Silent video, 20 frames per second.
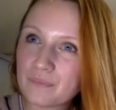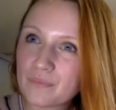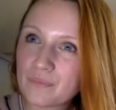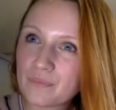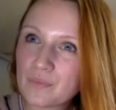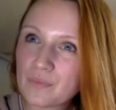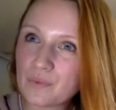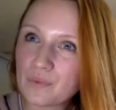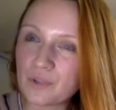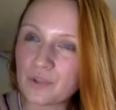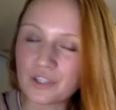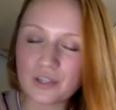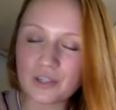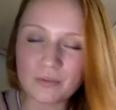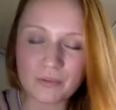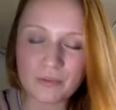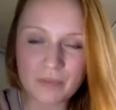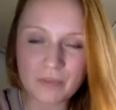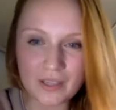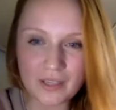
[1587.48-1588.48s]
what
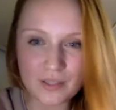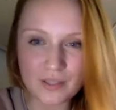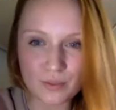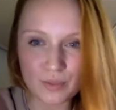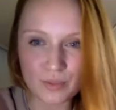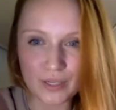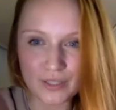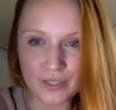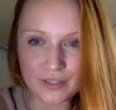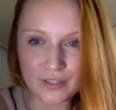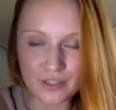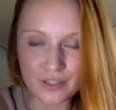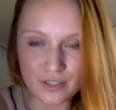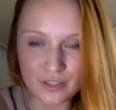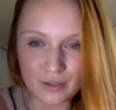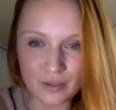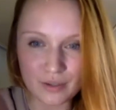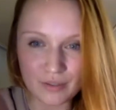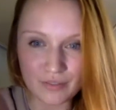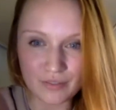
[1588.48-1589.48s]
human beings are willing to do
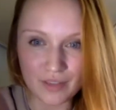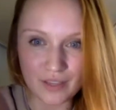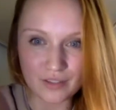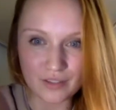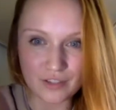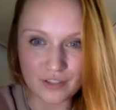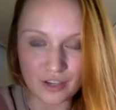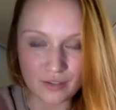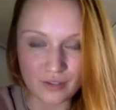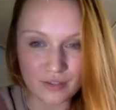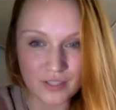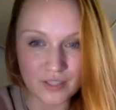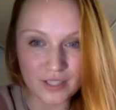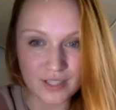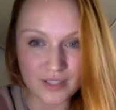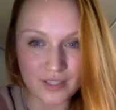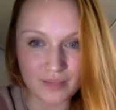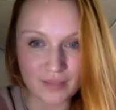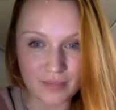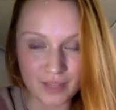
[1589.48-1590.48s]
if they don't see
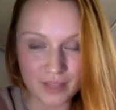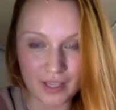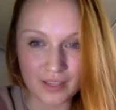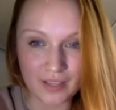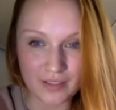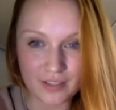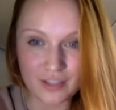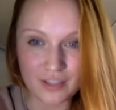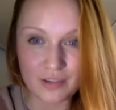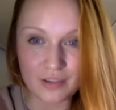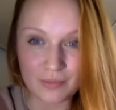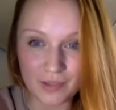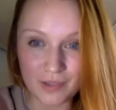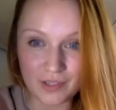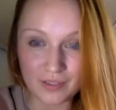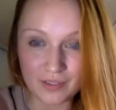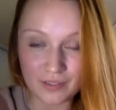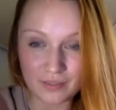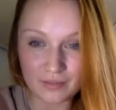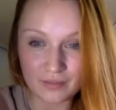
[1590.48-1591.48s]
something as
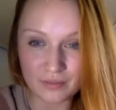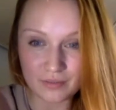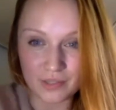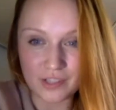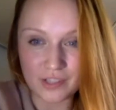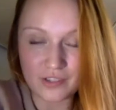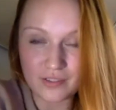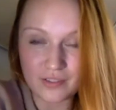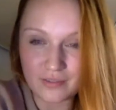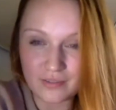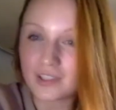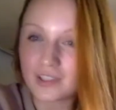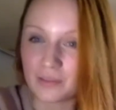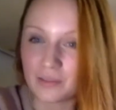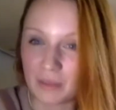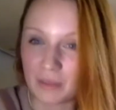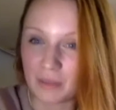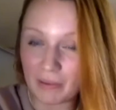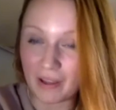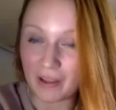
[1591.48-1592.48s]
human, which can be
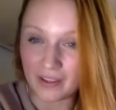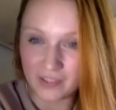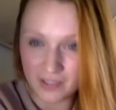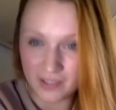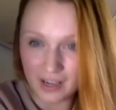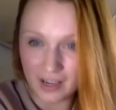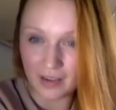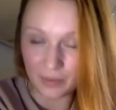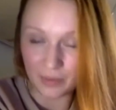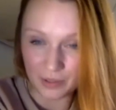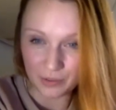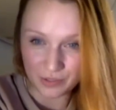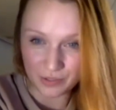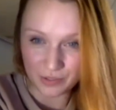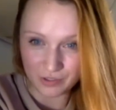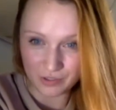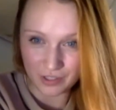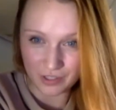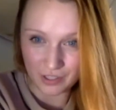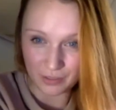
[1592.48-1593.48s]
applied to how we also
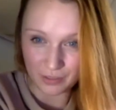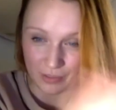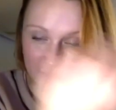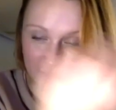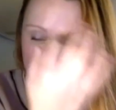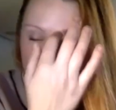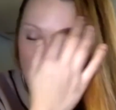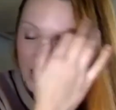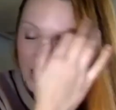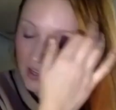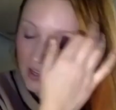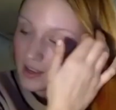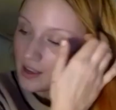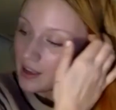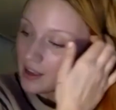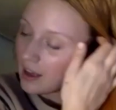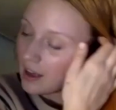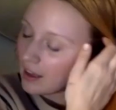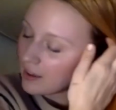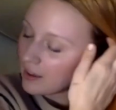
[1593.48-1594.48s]
treat humans.
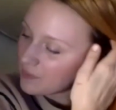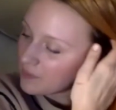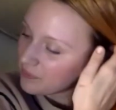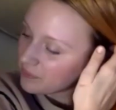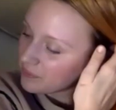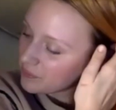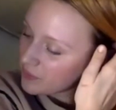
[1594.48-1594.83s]
But